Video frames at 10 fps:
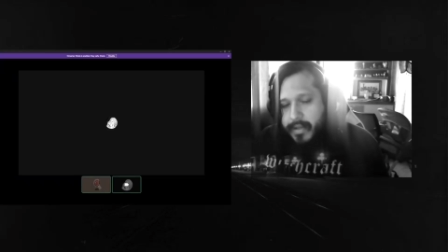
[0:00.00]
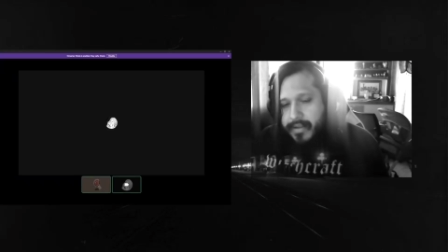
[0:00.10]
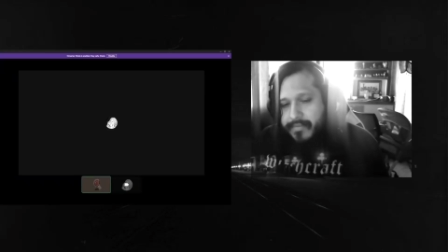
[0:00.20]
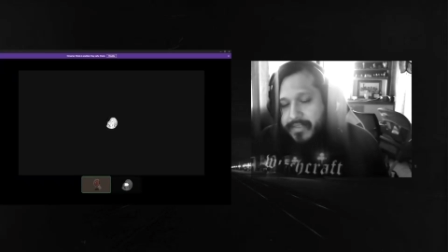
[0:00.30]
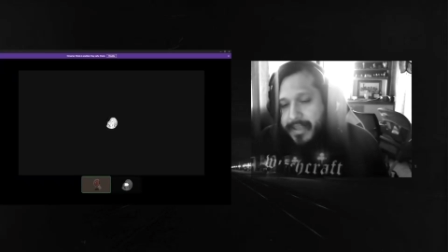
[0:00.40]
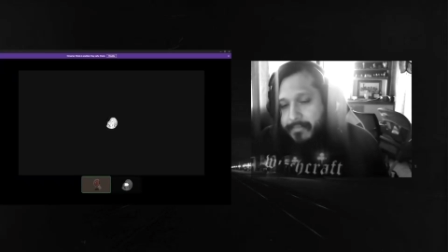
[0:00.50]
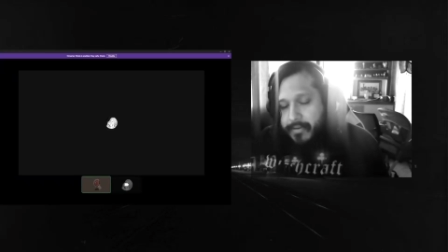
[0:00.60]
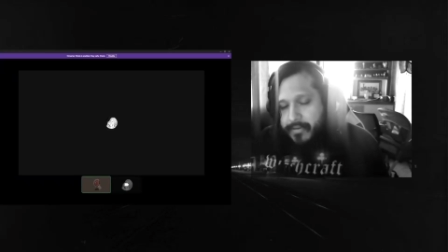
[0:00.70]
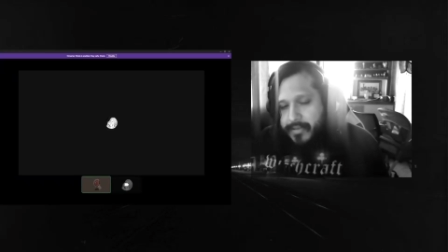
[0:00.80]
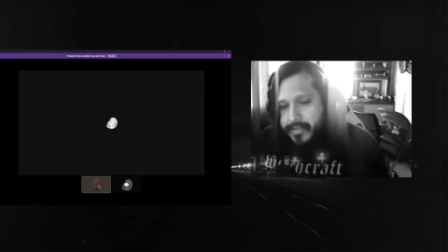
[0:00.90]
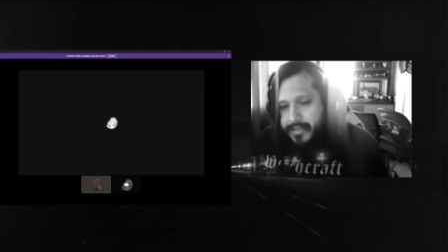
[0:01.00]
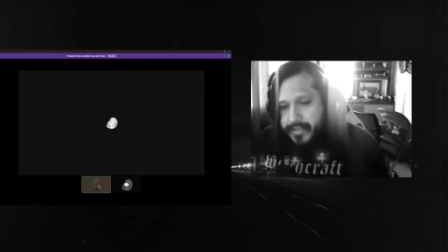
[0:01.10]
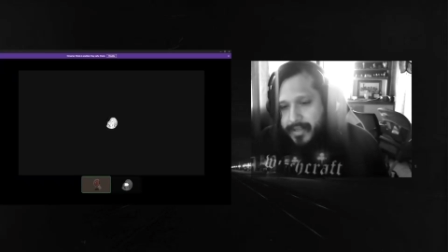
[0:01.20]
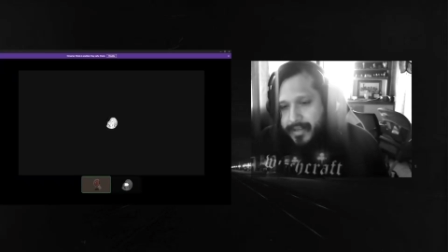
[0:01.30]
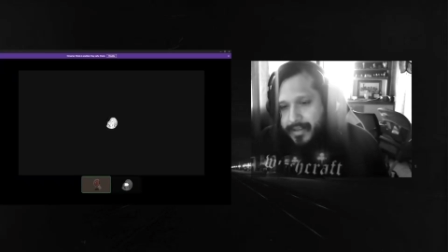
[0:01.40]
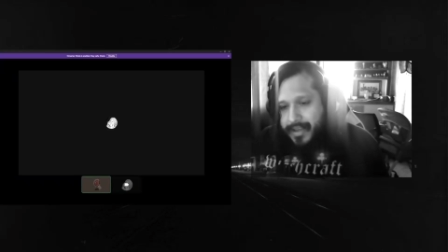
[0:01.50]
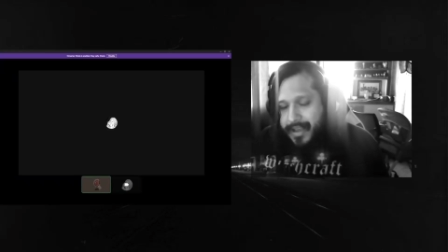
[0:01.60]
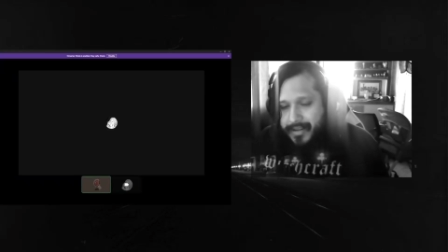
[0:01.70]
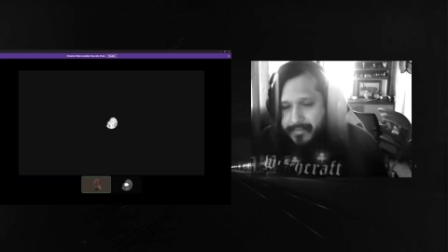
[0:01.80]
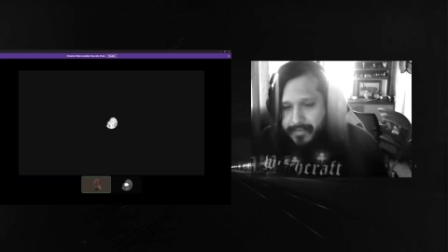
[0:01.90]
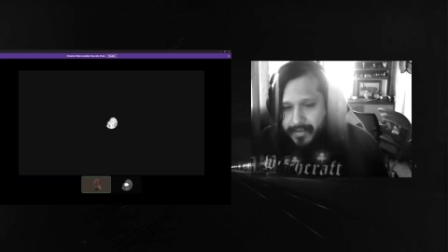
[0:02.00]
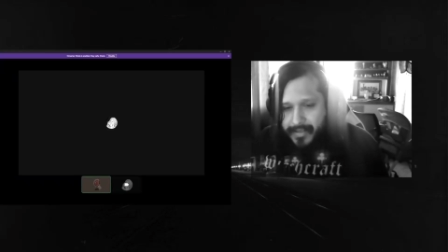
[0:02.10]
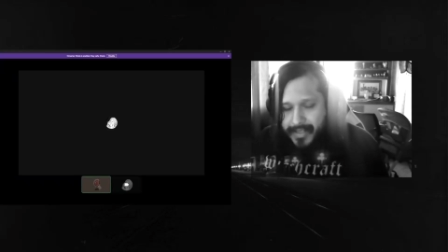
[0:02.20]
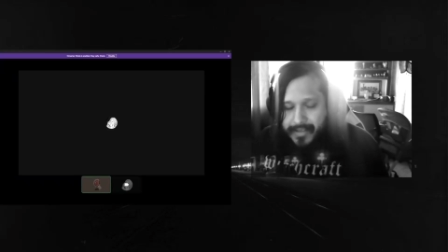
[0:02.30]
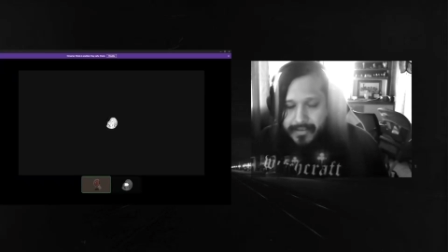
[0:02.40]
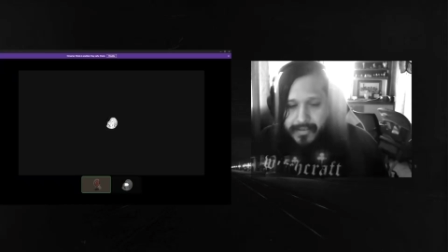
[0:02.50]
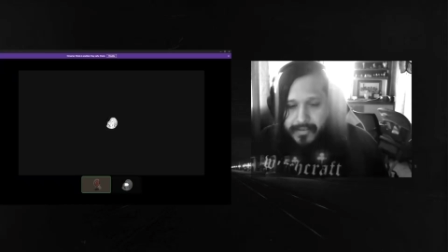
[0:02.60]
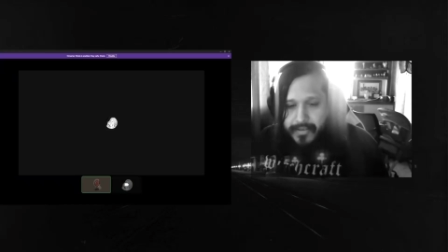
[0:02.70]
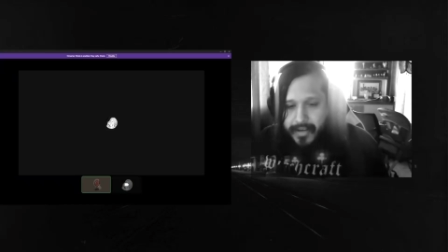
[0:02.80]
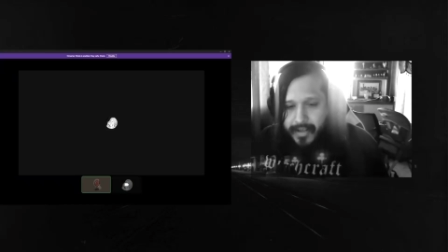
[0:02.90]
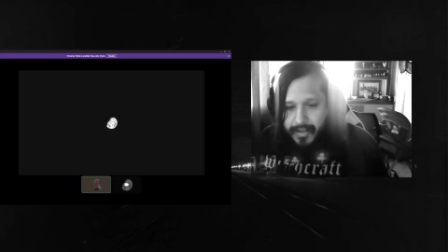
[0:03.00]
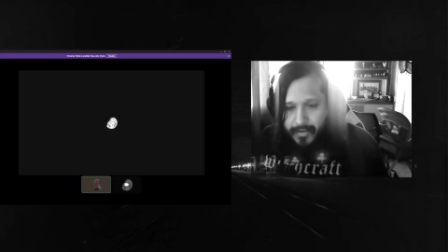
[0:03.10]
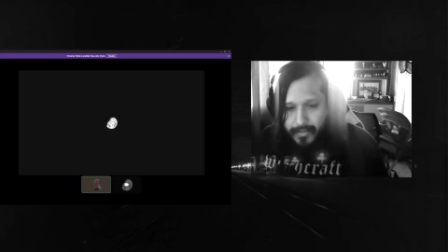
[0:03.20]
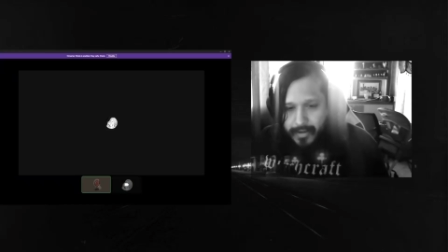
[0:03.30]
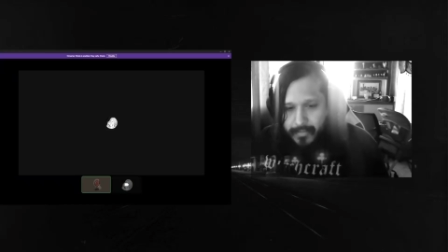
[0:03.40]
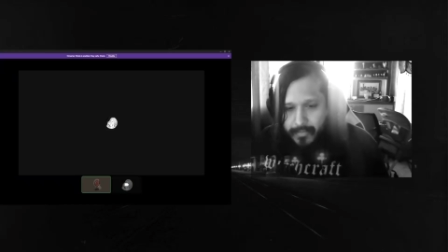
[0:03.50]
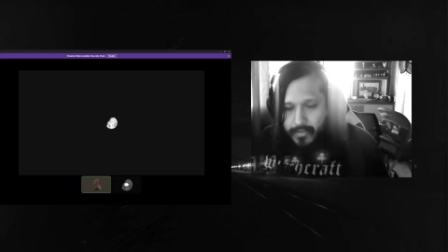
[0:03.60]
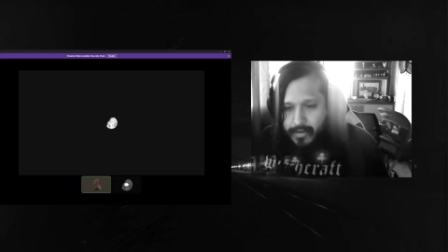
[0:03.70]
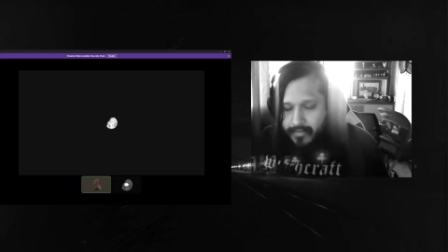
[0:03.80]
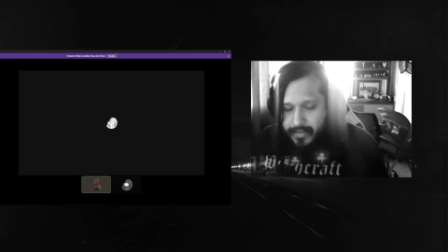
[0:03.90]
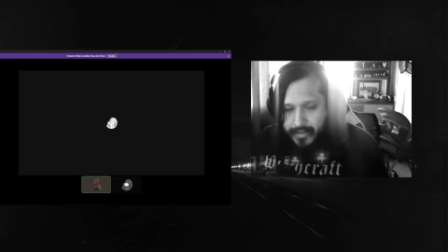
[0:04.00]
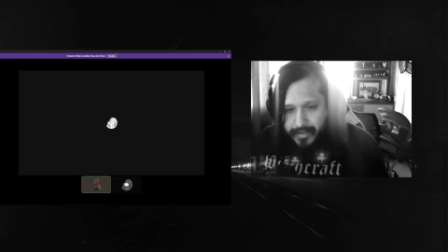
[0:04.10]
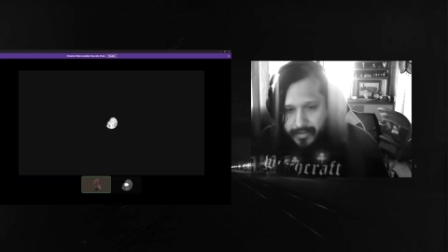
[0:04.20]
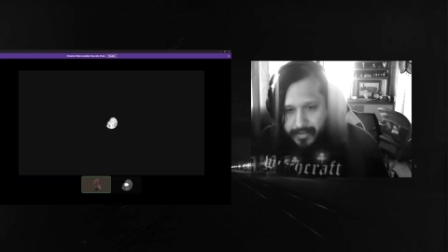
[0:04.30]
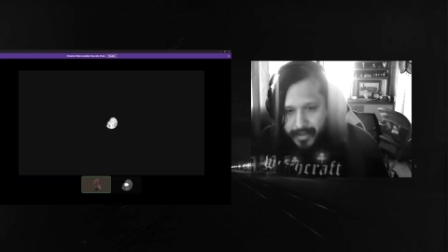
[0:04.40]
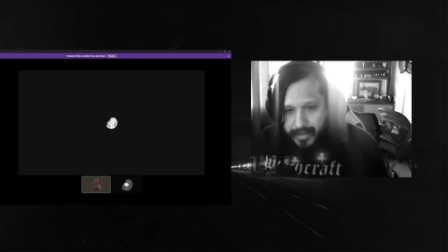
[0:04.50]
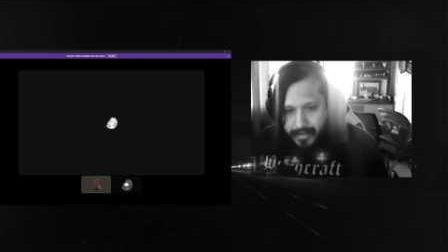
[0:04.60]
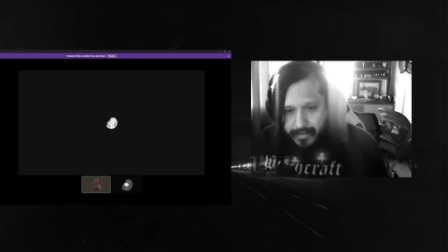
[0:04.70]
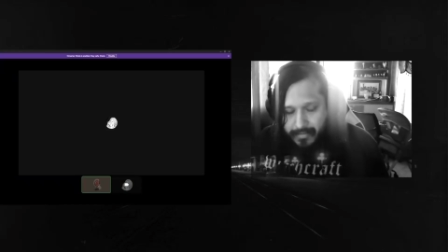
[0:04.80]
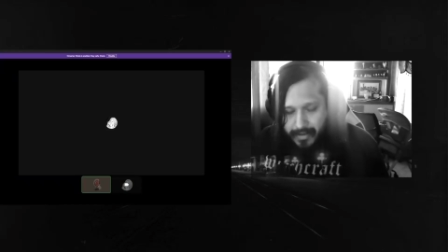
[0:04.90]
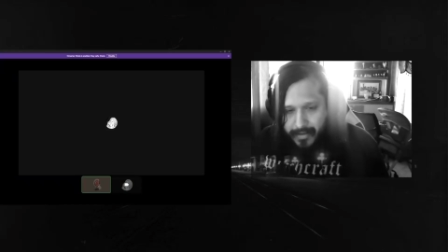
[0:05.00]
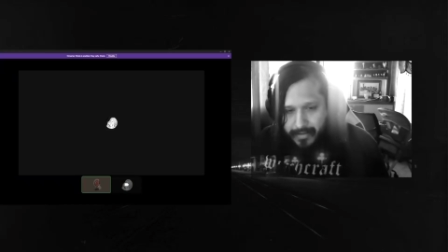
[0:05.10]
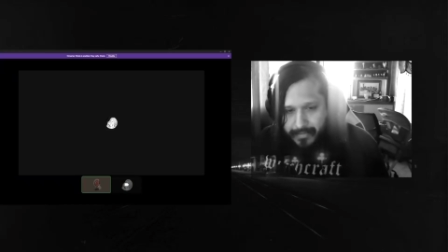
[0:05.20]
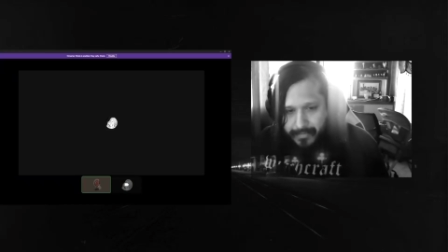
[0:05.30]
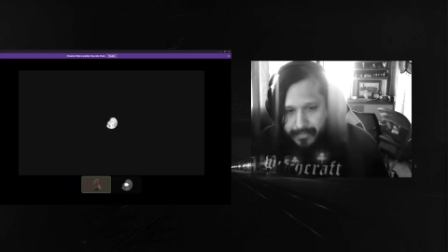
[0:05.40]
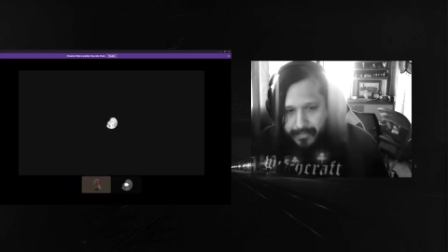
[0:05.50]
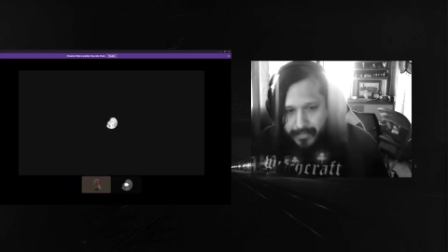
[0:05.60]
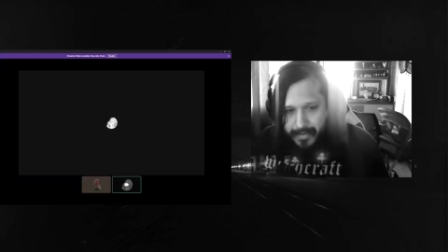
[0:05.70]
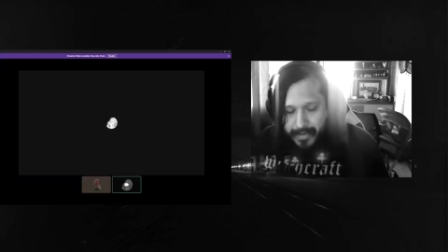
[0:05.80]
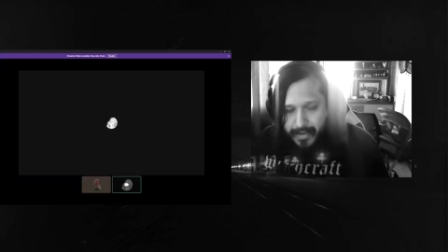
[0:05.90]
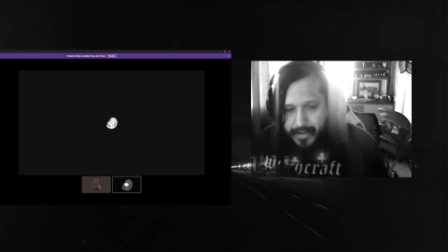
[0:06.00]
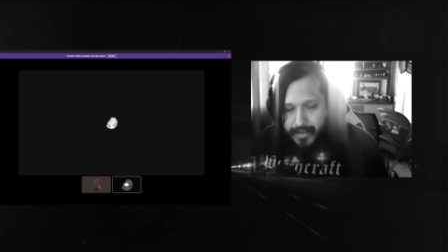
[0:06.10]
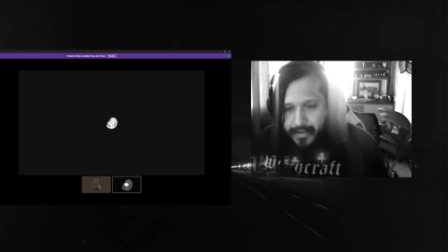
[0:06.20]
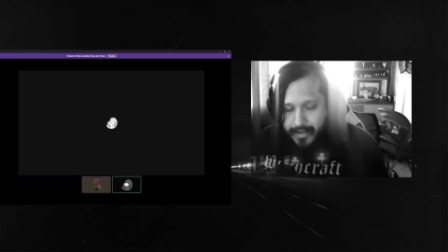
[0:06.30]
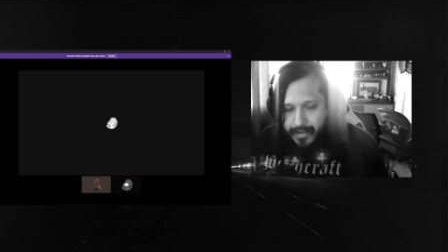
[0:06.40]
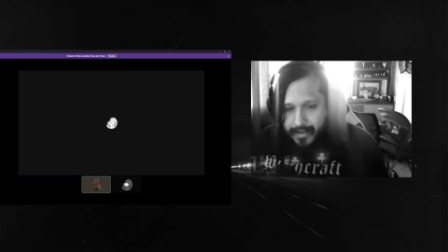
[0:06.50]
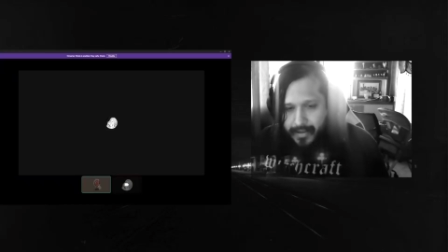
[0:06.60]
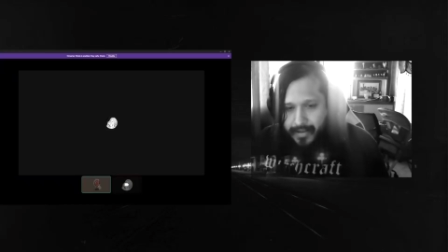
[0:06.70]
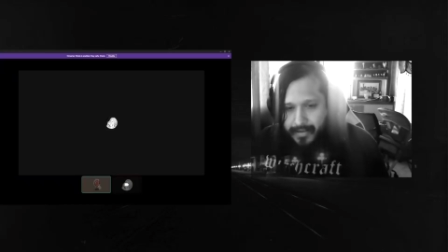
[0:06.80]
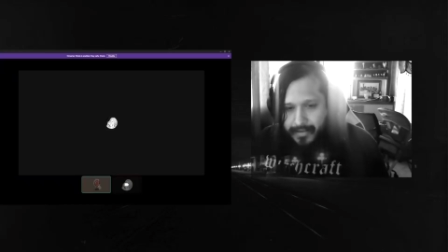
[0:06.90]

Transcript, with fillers: if that person is say actively, say they're they're trying to hit you up more often than you'd like, right? Okay. Uh huh.